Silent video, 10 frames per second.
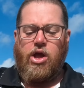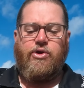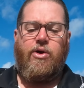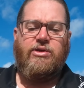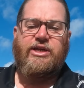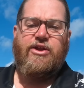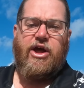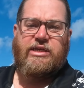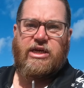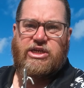You'll also
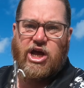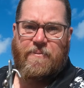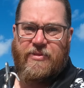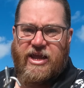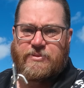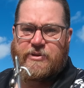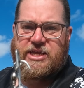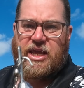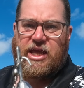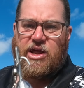notice on top of these
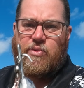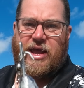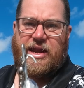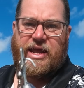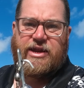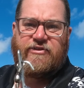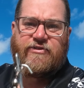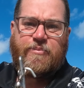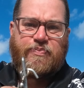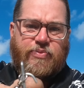particular weed eaters